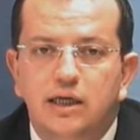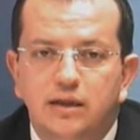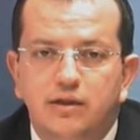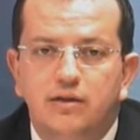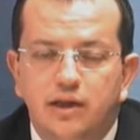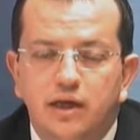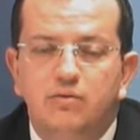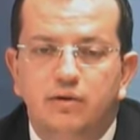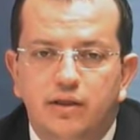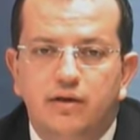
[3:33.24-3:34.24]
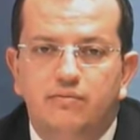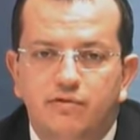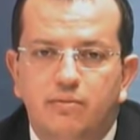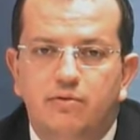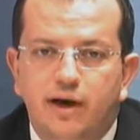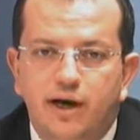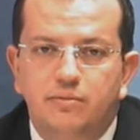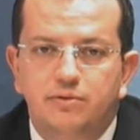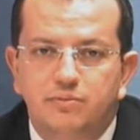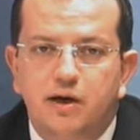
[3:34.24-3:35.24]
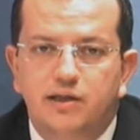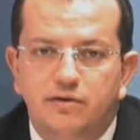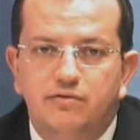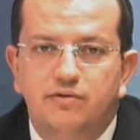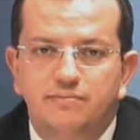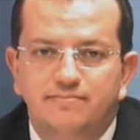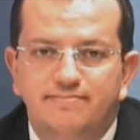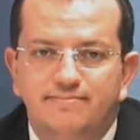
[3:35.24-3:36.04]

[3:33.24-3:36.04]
deal with them from a rating perspective.